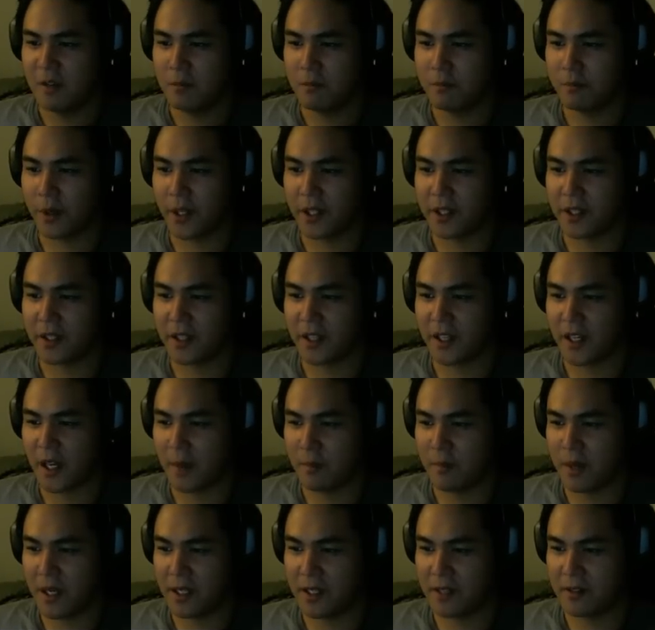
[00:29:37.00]
But
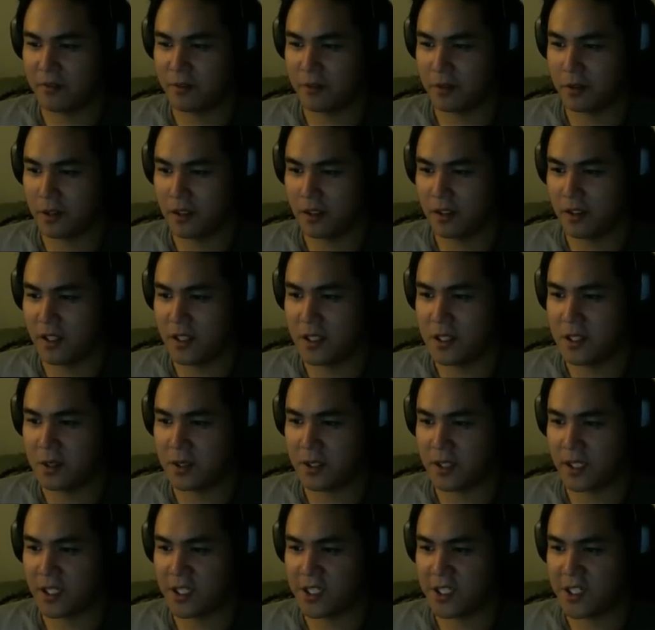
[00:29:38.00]
I made it into
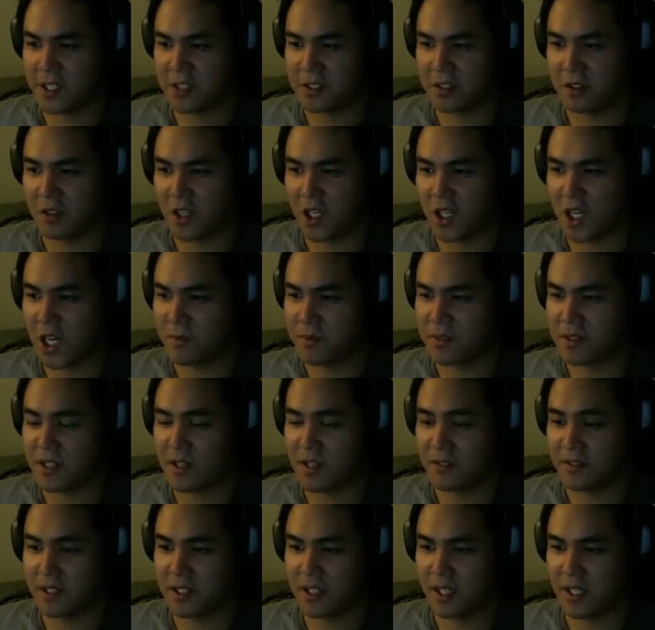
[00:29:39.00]
the closet
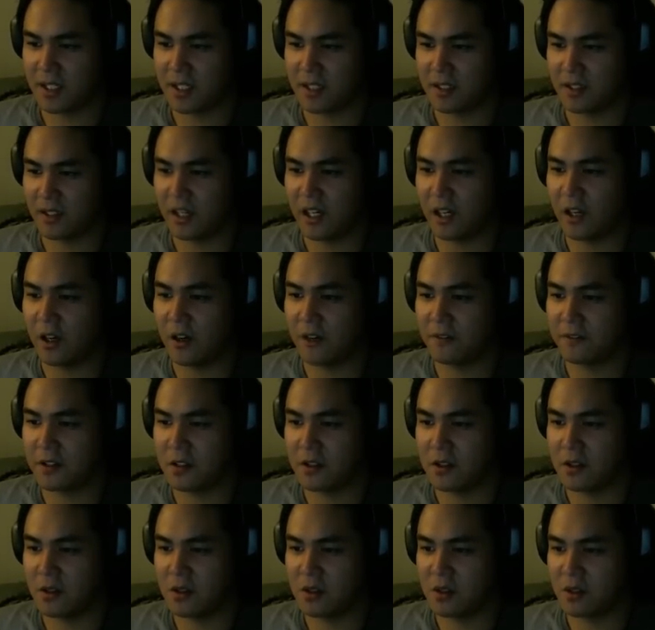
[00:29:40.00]
opposite of the desk I often
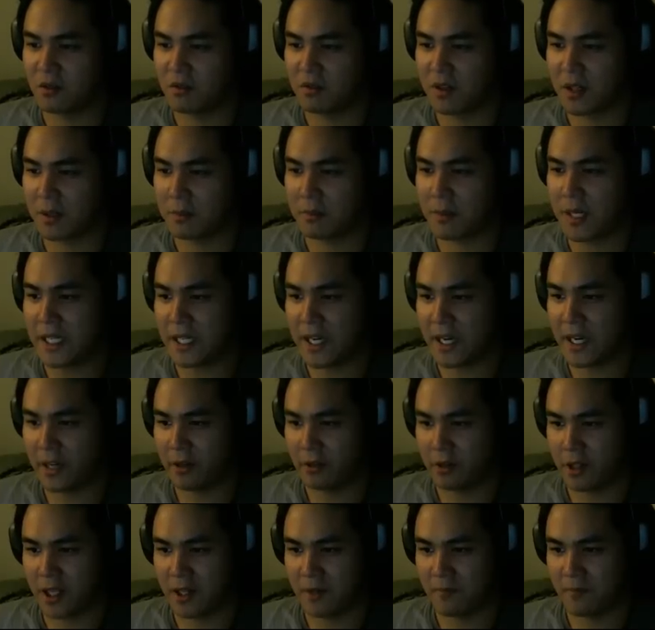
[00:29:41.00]
used to write my
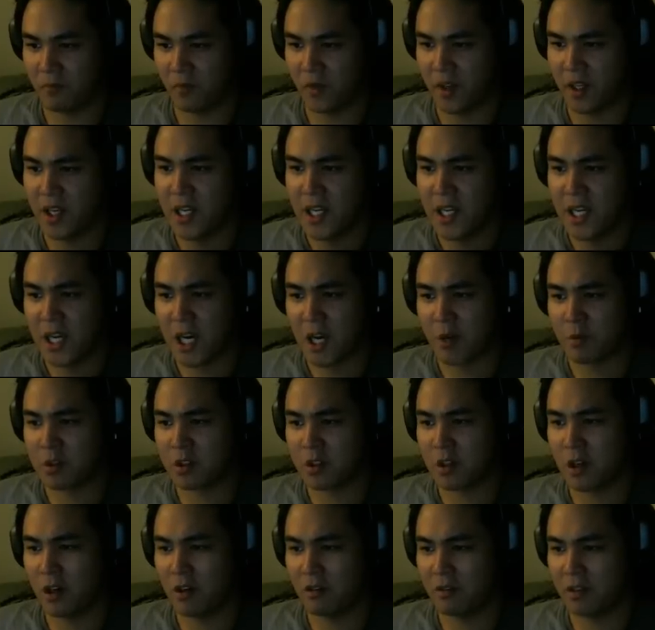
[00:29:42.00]
diary. I was
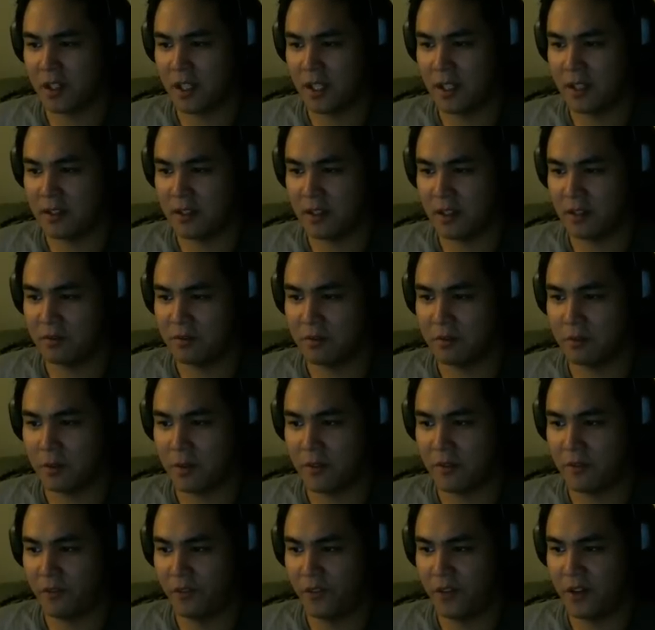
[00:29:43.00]
cowering in there
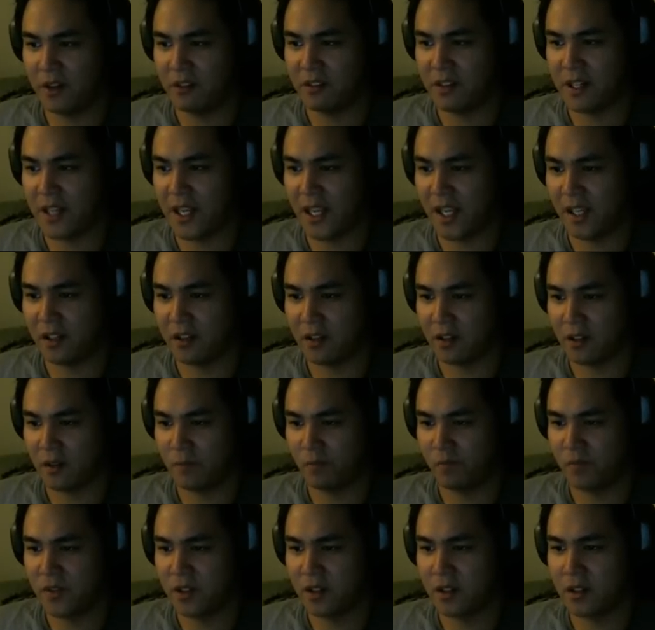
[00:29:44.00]
with fear and anger,
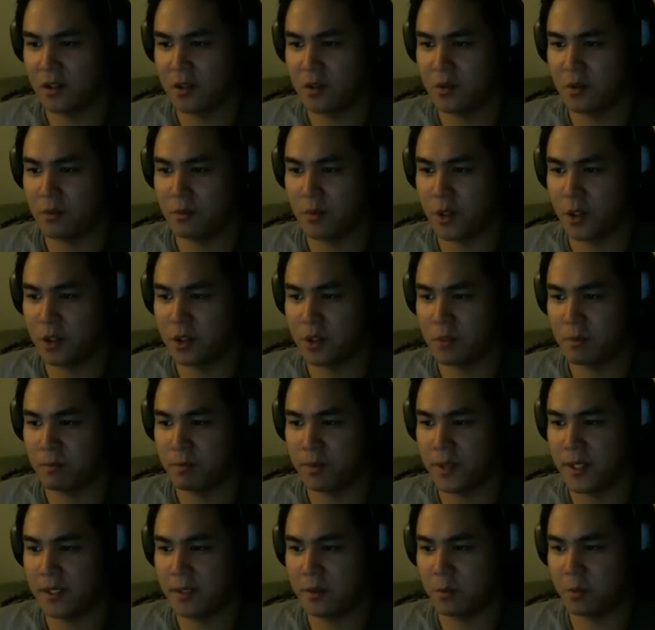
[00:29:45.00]
two emotions
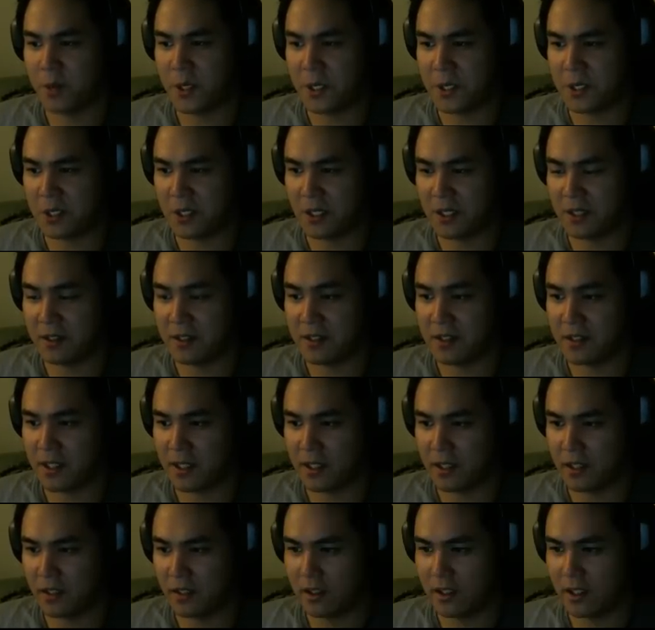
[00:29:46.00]
blended with each other
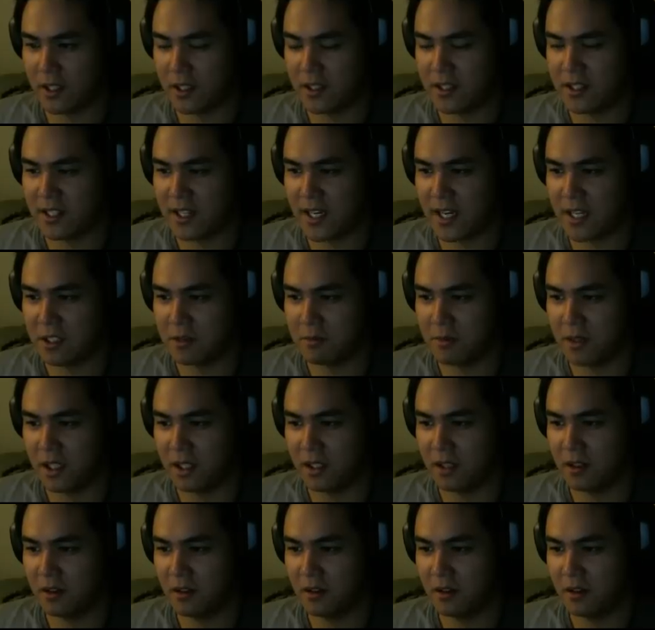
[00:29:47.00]
and sized me.
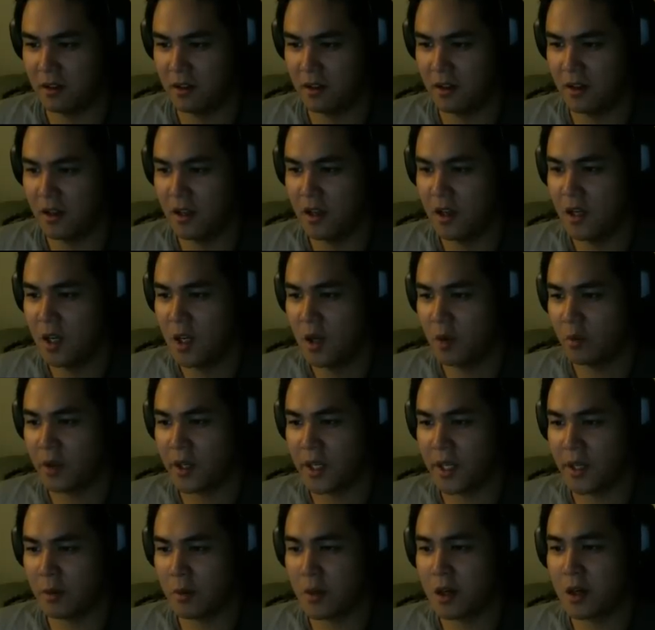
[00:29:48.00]

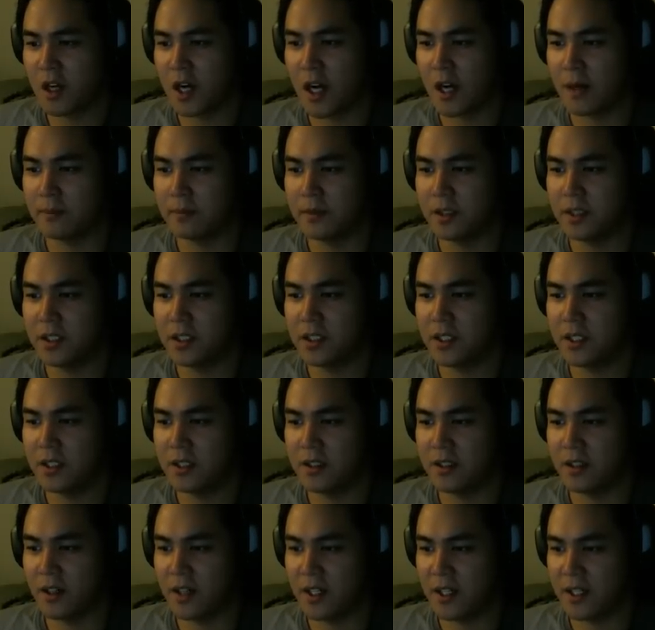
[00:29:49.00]
When I woke up, she'd
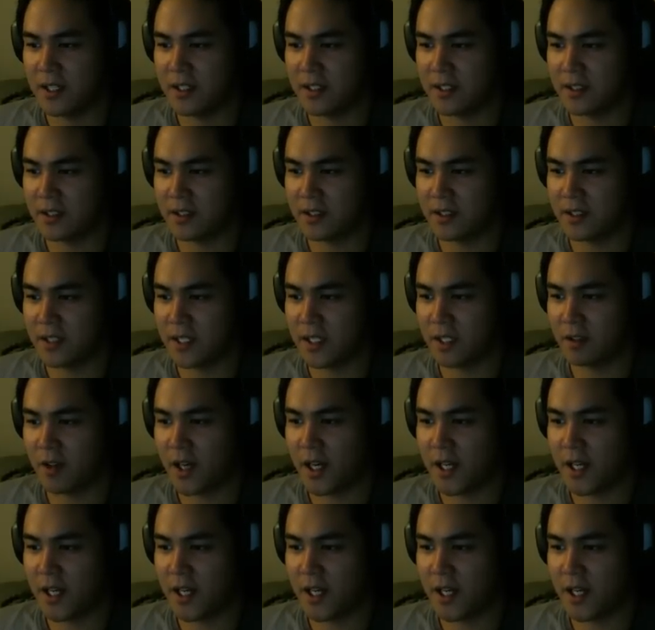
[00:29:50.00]
gone and the sun had